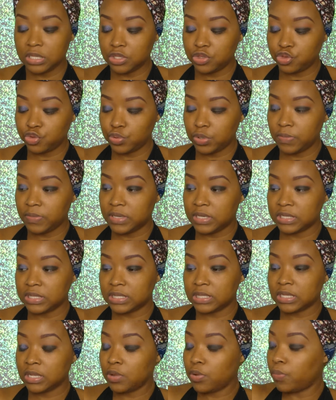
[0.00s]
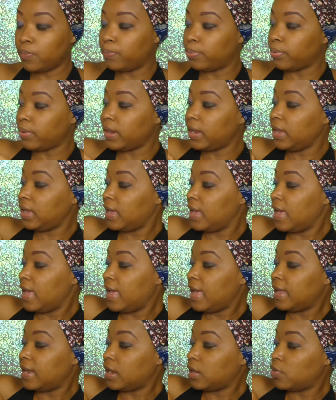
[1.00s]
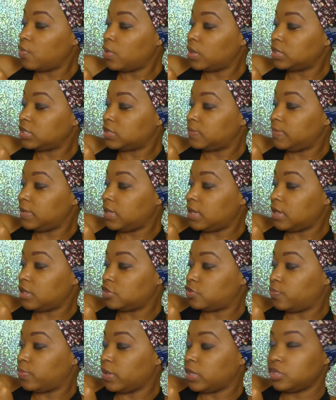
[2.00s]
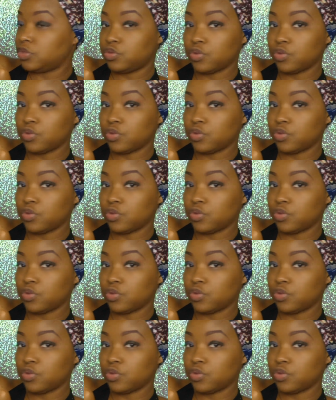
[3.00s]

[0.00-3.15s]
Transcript: into it because it's a little bright and I don't want it to be as bright.